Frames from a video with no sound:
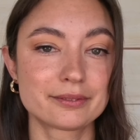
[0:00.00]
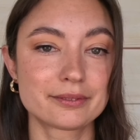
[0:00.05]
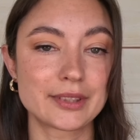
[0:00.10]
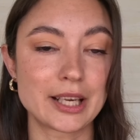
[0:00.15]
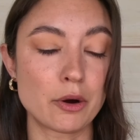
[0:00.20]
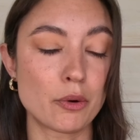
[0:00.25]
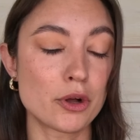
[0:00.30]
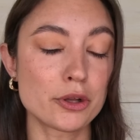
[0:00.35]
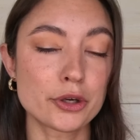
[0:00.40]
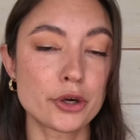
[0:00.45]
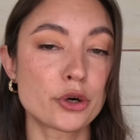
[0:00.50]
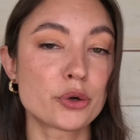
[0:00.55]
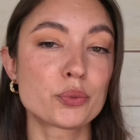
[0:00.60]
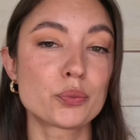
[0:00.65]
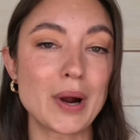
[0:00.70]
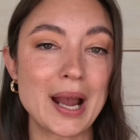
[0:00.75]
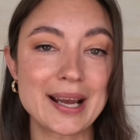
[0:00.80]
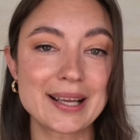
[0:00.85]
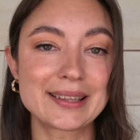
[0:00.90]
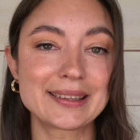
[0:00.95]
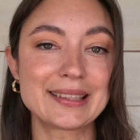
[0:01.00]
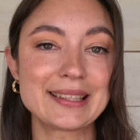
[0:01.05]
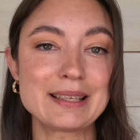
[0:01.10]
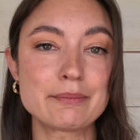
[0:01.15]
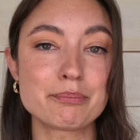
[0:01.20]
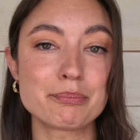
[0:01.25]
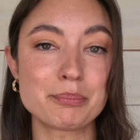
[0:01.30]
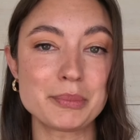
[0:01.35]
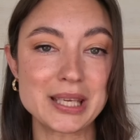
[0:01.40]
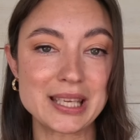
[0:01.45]
Now, all correctly
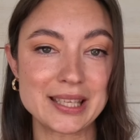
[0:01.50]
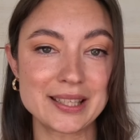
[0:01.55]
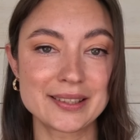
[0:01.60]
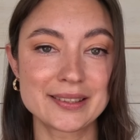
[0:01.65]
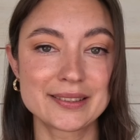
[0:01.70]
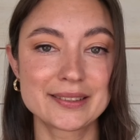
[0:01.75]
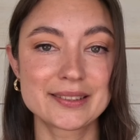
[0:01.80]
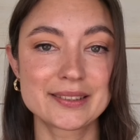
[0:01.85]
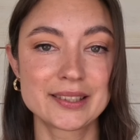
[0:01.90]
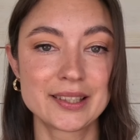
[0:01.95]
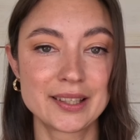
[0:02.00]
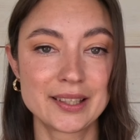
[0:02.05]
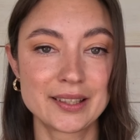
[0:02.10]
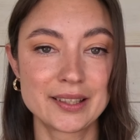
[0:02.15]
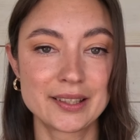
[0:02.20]
means